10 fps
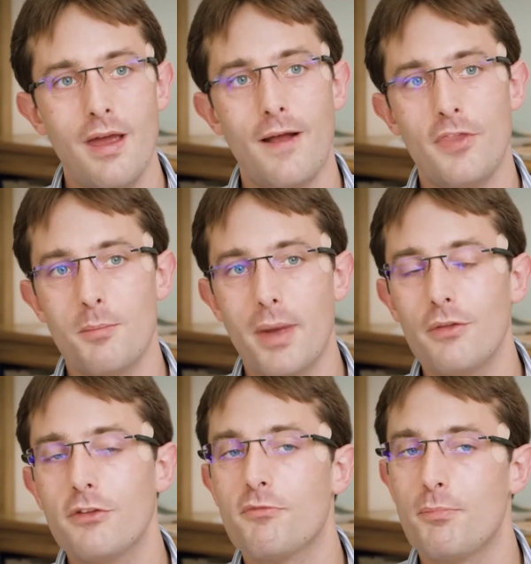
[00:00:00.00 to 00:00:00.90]
And the
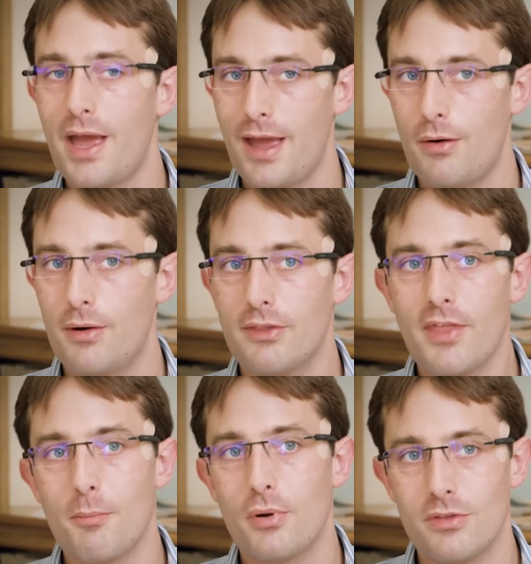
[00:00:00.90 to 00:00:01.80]
amount of power that
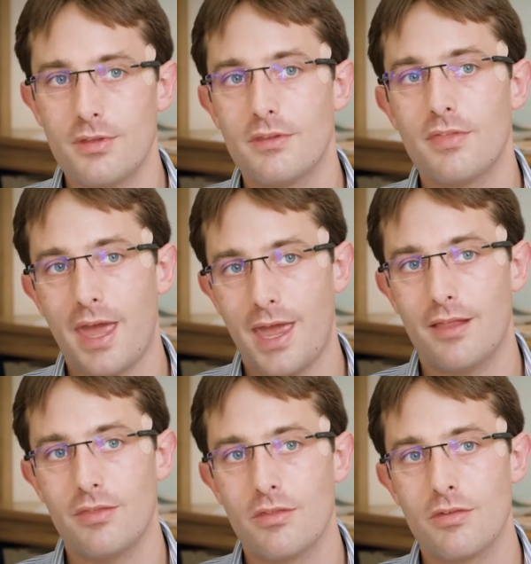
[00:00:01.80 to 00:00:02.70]
that puts into the
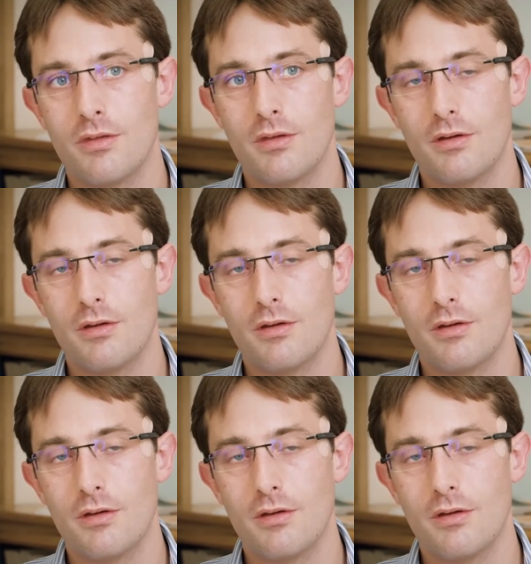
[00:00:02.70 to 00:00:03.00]
hands